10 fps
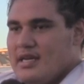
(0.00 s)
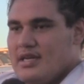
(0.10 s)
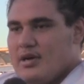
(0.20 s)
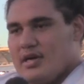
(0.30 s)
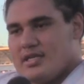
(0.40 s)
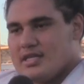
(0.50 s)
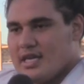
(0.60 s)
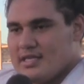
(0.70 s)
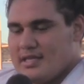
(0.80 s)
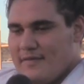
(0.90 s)
you know, I just
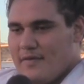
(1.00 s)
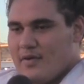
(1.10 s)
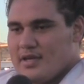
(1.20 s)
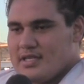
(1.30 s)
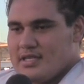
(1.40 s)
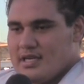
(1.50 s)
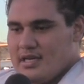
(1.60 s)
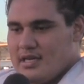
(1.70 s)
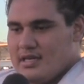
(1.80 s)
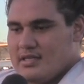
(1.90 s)
got to stay focused,
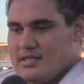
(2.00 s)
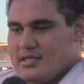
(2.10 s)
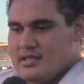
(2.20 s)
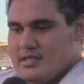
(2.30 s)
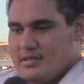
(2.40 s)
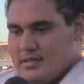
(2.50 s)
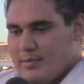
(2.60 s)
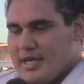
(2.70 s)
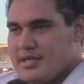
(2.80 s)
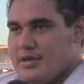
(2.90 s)
just
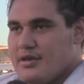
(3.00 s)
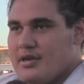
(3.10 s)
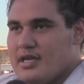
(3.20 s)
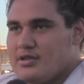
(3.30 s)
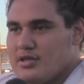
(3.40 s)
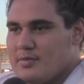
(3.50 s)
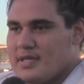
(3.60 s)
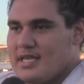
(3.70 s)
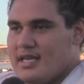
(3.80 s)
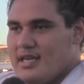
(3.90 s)
make sure I trust
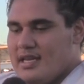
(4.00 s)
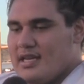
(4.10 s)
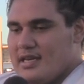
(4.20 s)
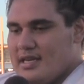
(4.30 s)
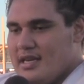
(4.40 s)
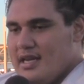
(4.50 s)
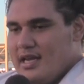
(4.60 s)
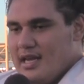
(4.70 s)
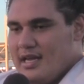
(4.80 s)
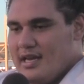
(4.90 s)
my technique, and
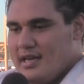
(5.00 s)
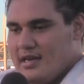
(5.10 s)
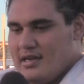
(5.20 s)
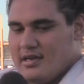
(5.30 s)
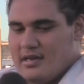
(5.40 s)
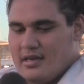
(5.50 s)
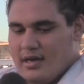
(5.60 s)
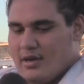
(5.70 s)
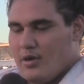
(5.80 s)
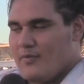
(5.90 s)
then
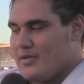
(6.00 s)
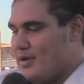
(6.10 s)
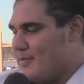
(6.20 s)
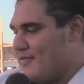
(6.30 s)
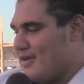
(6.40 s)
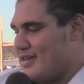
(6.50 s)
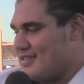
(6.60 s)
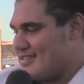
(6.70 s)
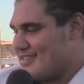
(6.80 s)
hopefully I'll be fine.